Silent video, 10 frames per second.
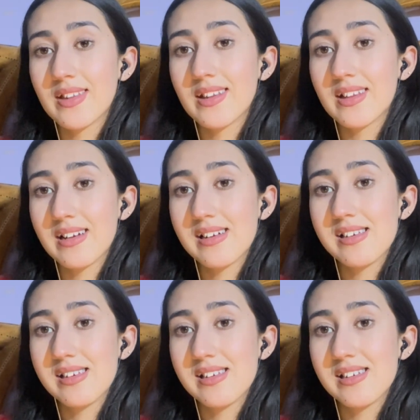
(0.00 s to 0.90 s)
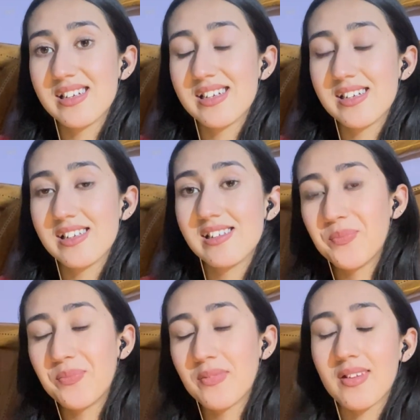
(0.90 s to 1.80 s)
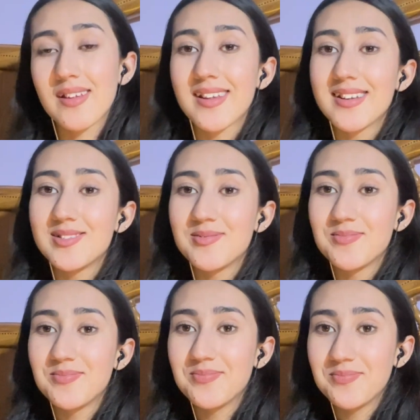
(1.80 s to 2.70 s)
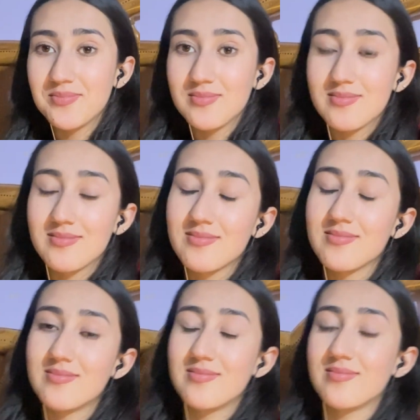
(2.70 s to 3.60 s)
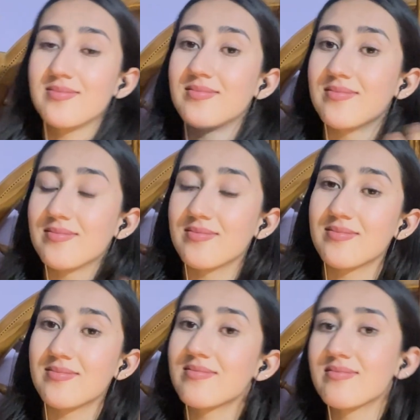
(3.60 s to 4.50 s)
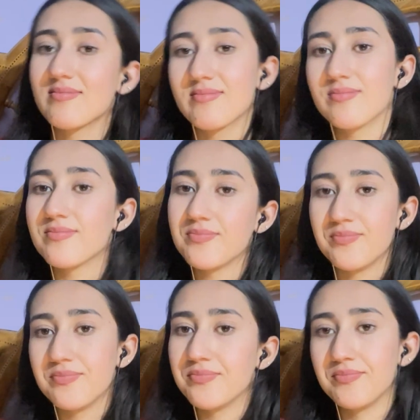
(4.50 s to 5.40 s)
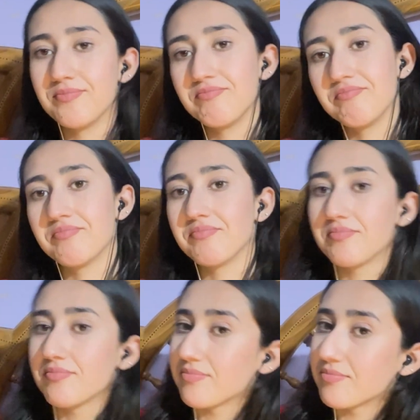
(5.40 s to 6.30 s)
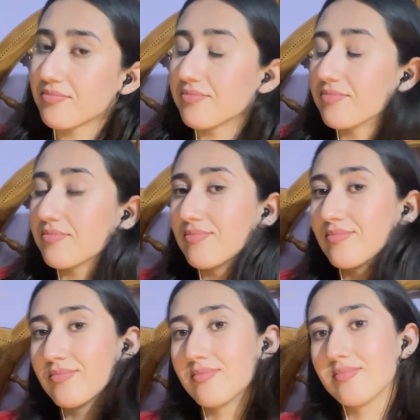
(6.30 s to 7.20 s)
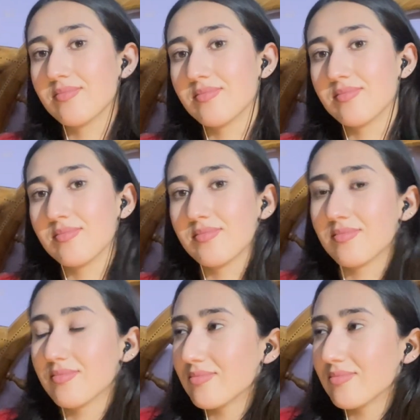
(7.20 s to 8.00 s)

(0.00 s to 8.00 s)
This person isn't speaking.